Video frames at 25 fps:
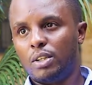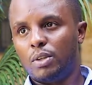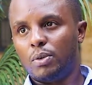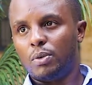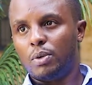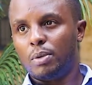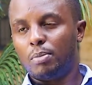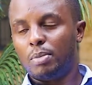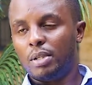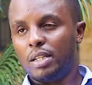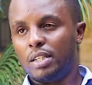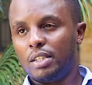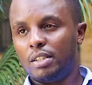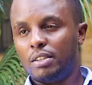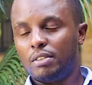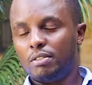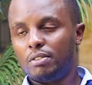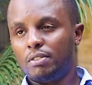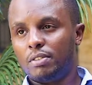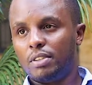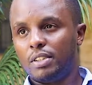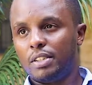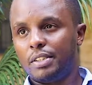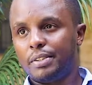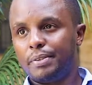We
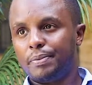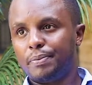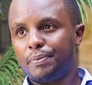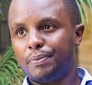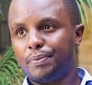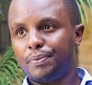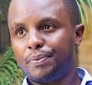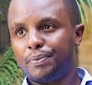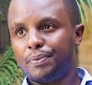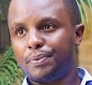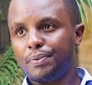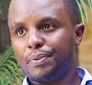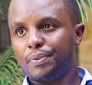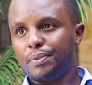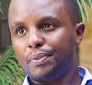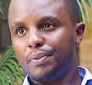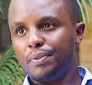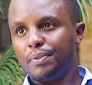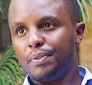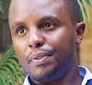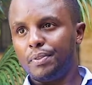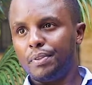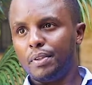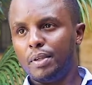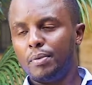believe um,
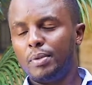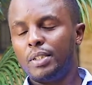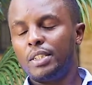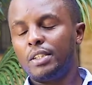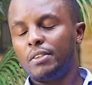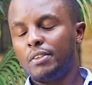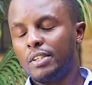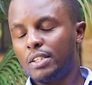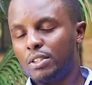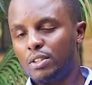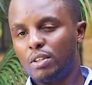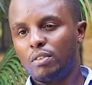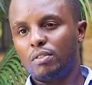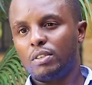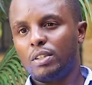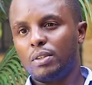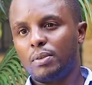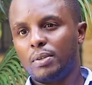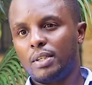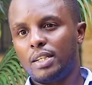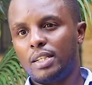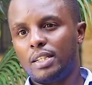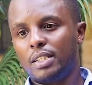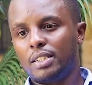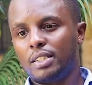in the rest of the
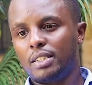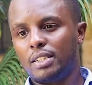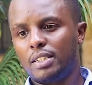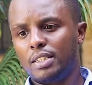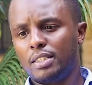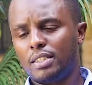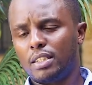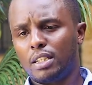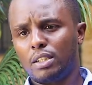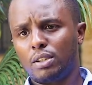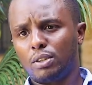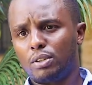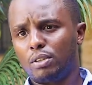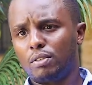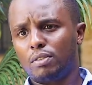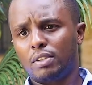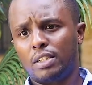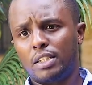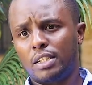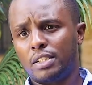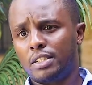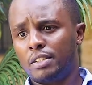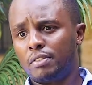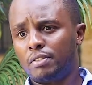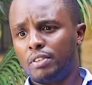world there is a lot of
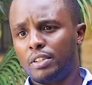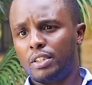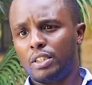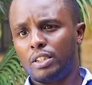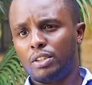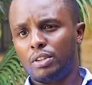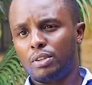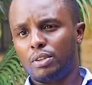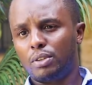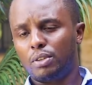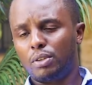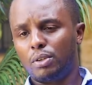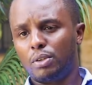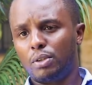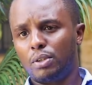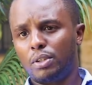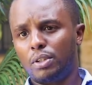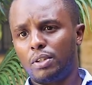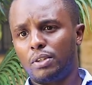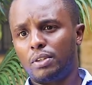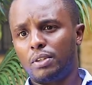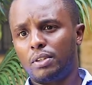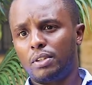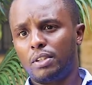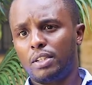electrification
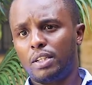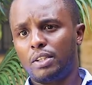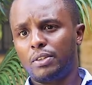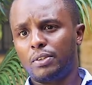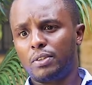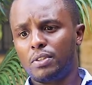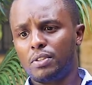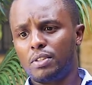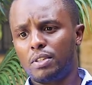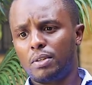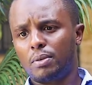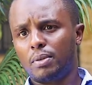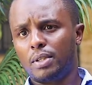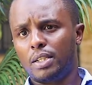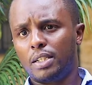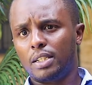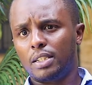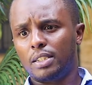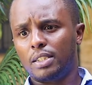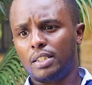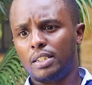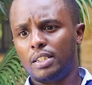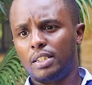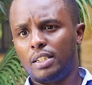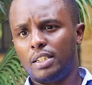going on across the
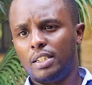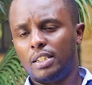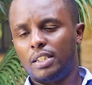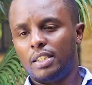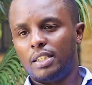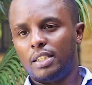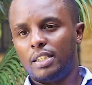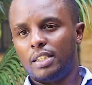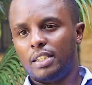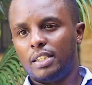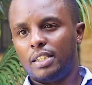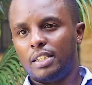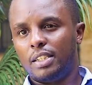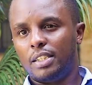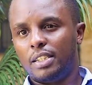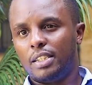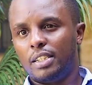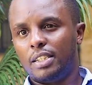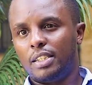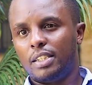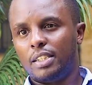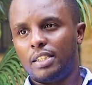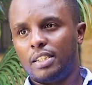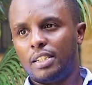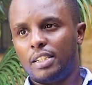world
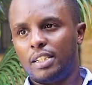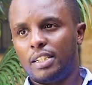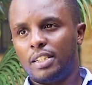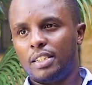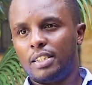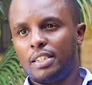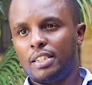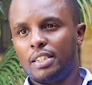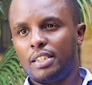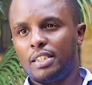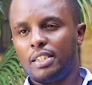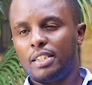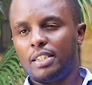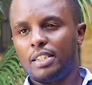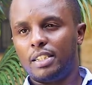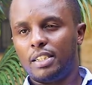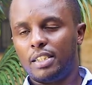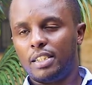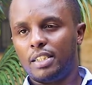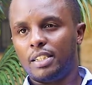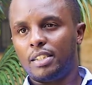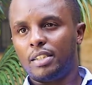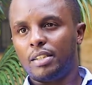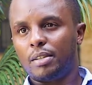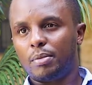and uh, I think
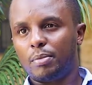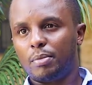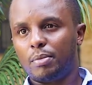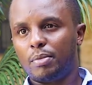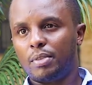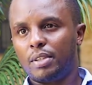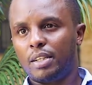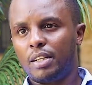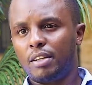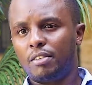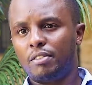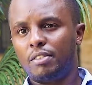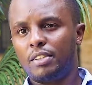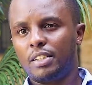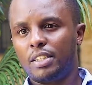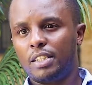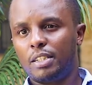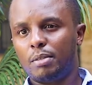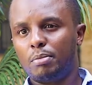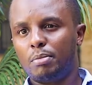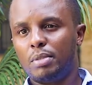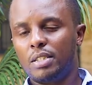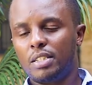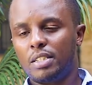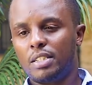um,
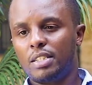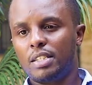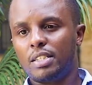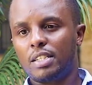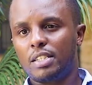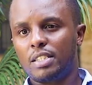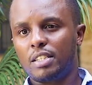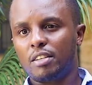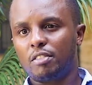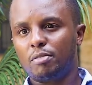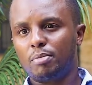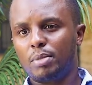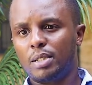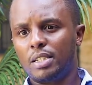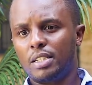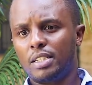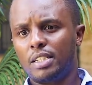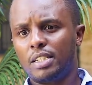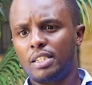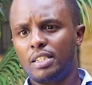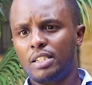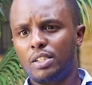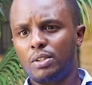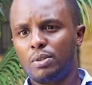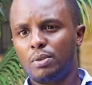African businesses have been
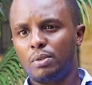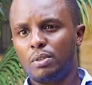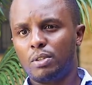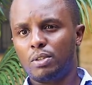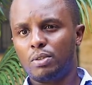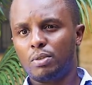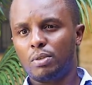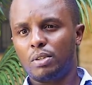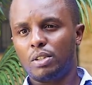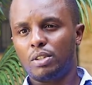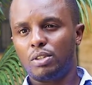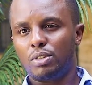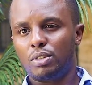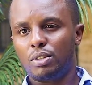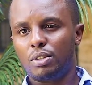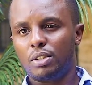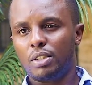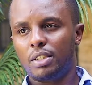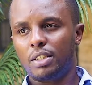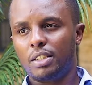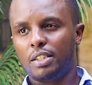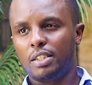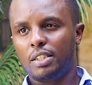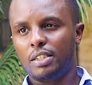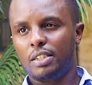ready to also
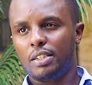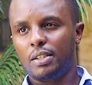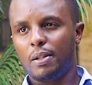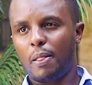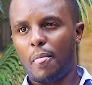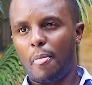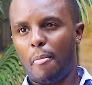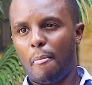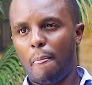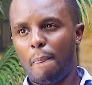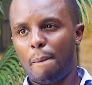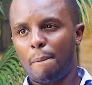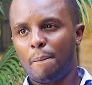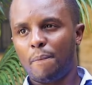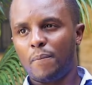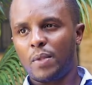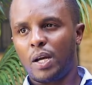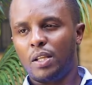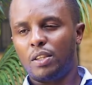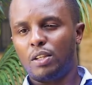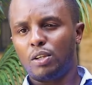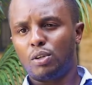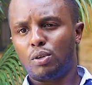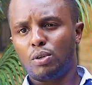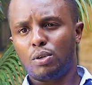enjoy
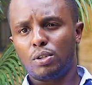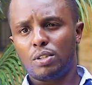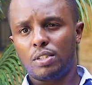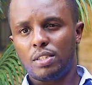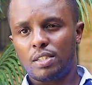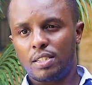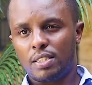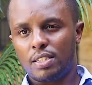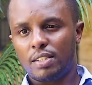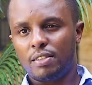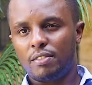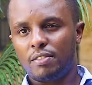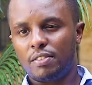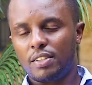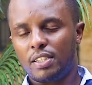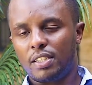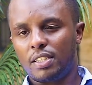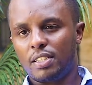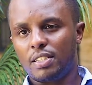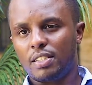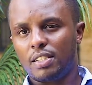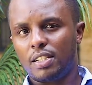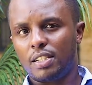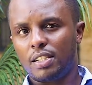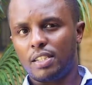the cost
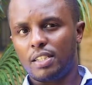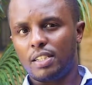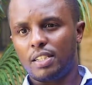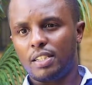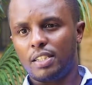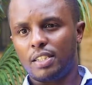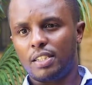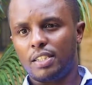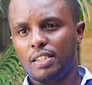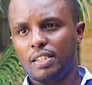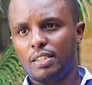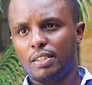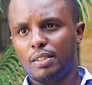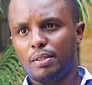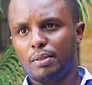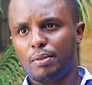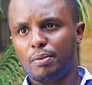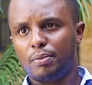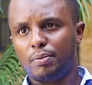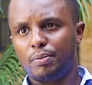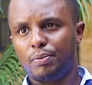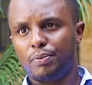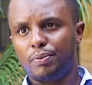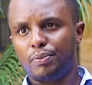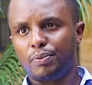savings and uh,
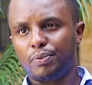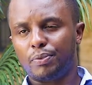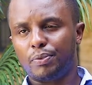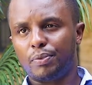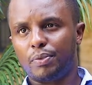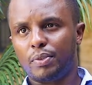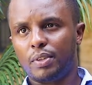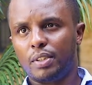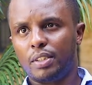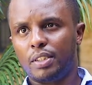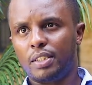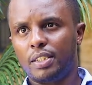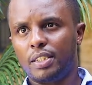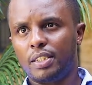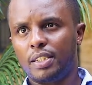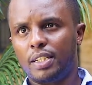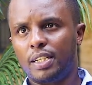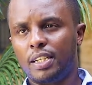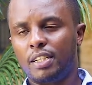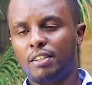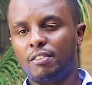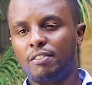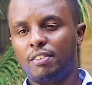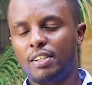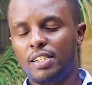the
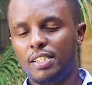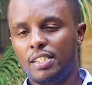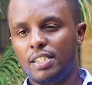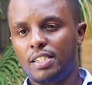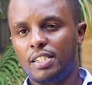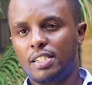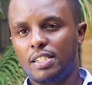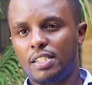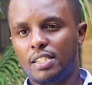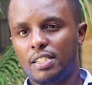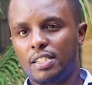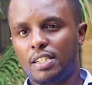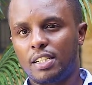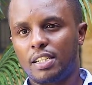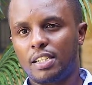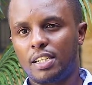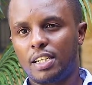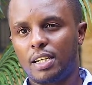advantages that